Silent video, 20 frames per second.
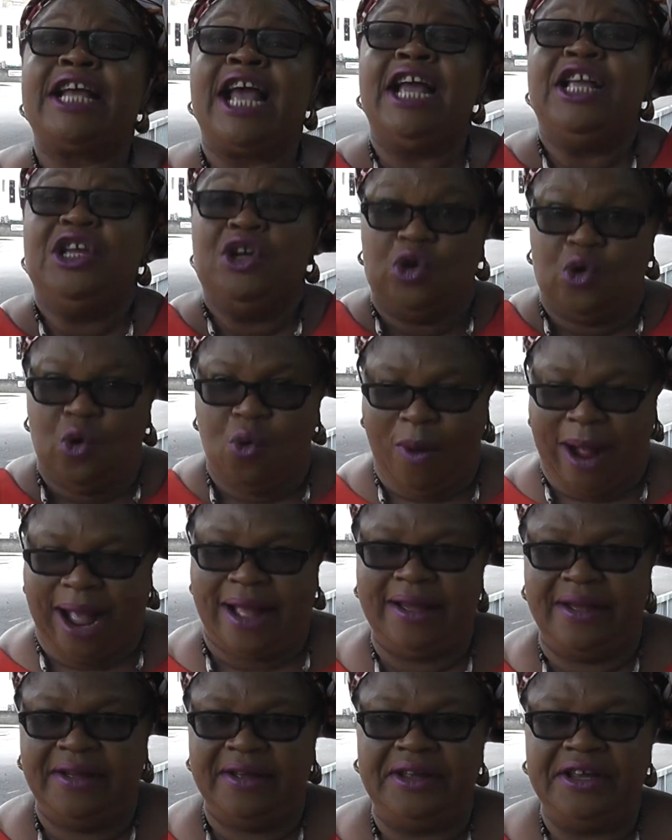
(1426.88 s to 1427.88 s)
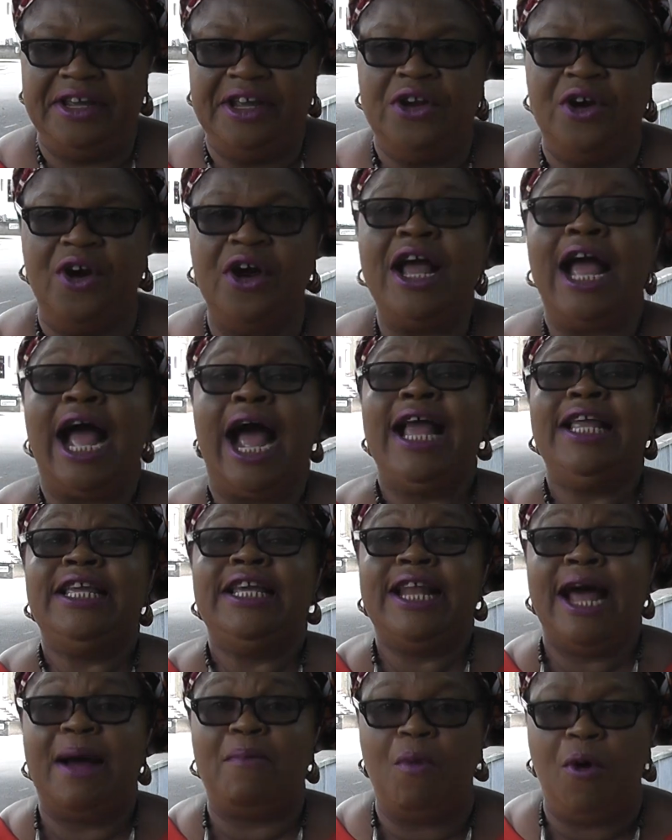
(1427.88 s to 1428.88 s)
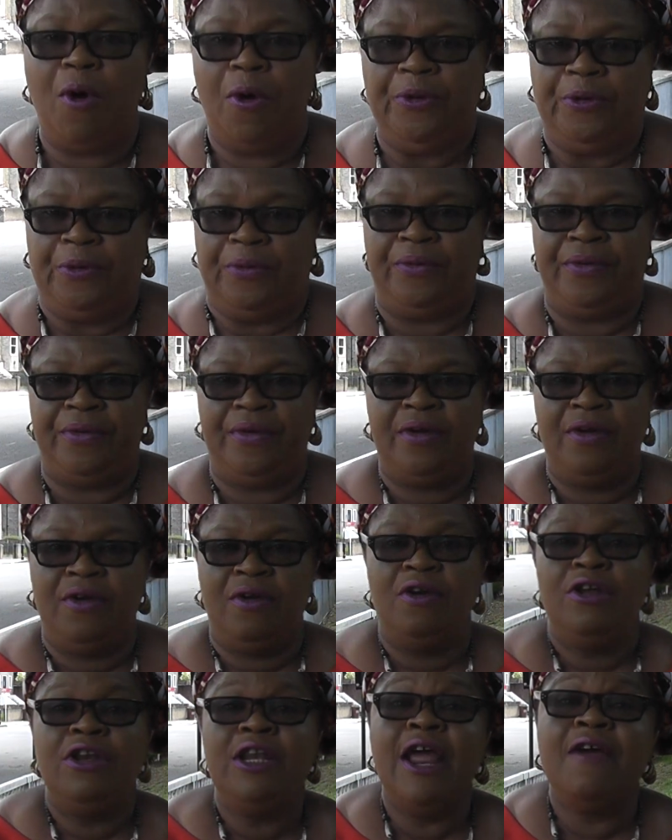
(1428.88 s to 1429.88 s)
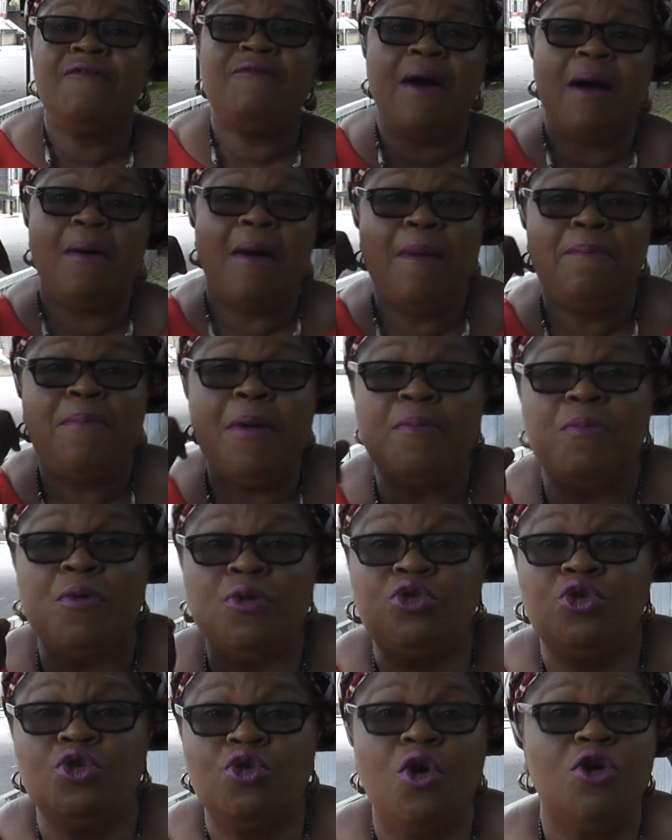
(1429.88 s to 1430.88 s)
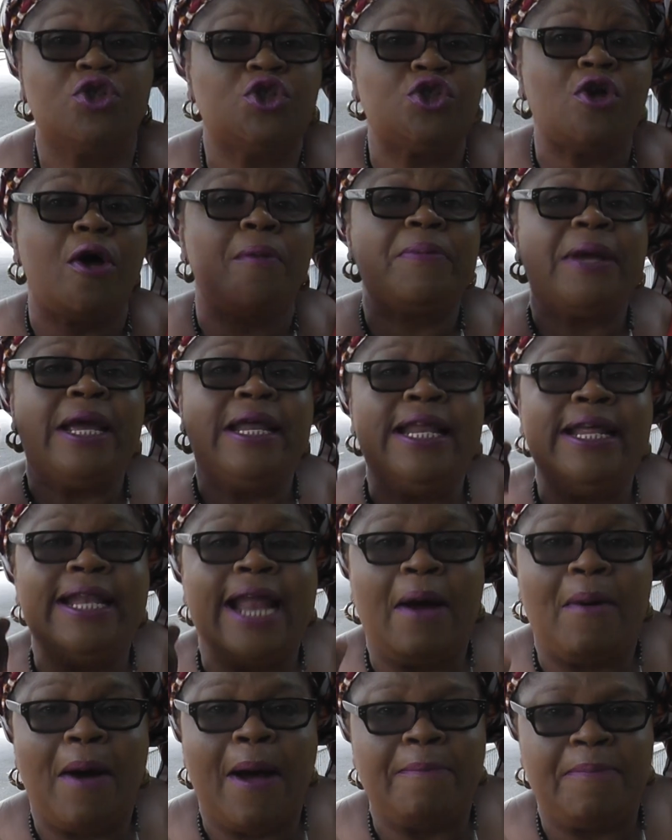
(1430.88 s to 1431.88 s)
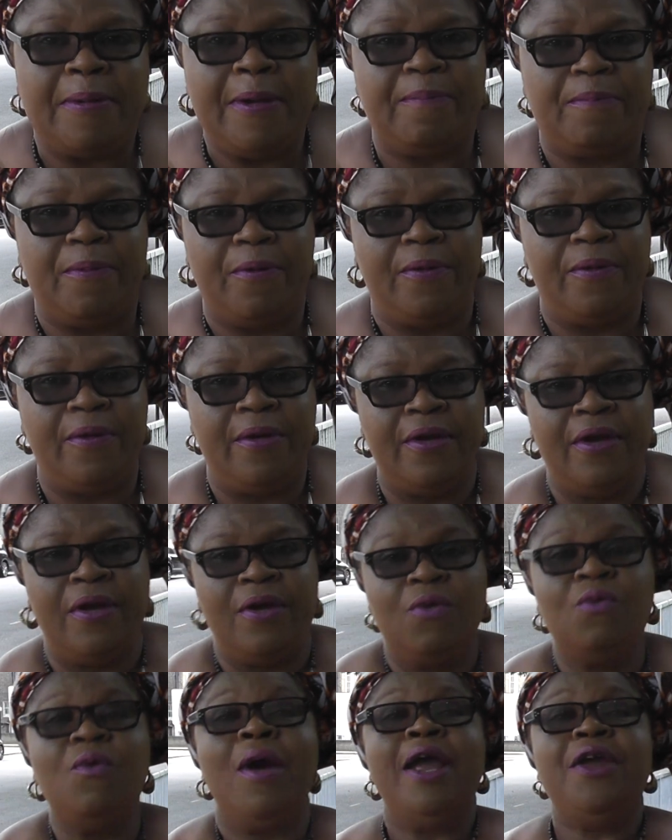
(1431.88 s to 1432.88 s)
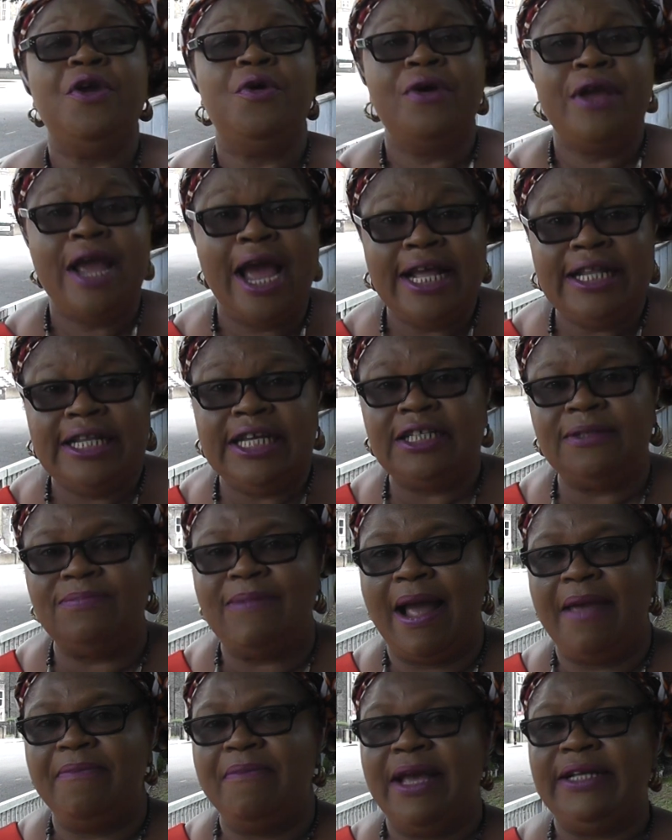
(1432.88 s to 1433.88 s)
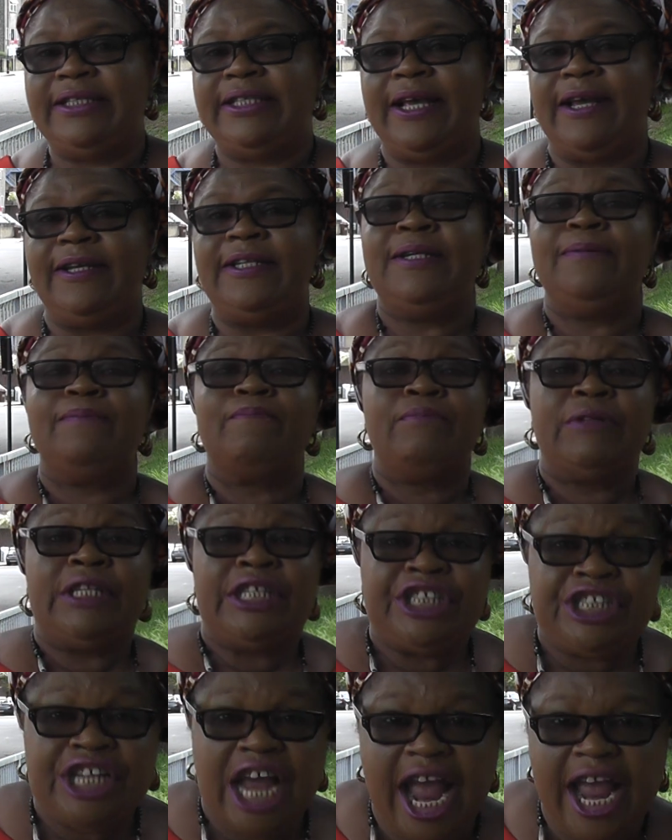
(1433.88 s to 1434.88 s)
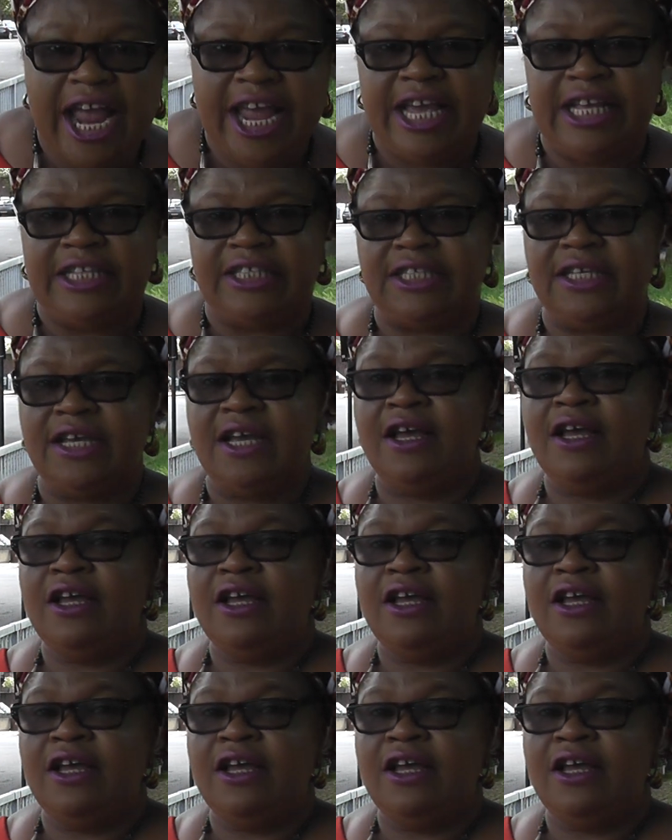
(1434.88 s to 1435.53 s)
you know what? You know, and you know, leave our people to go. Stop killing our people. When you hear this, my message, share it.